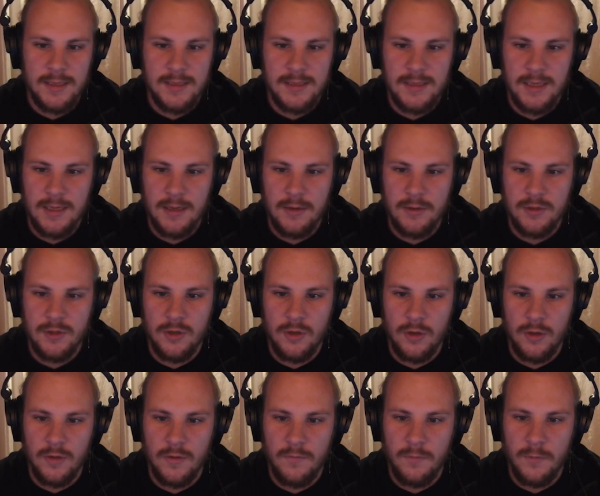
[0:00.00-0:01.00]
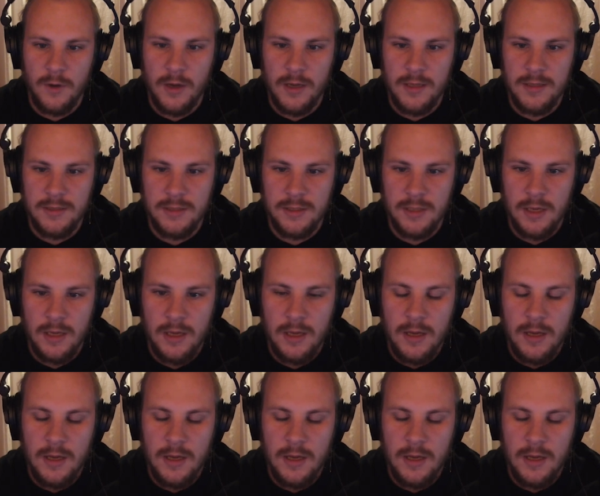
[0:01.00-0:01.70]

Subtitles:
let's say there's a lot of plugins.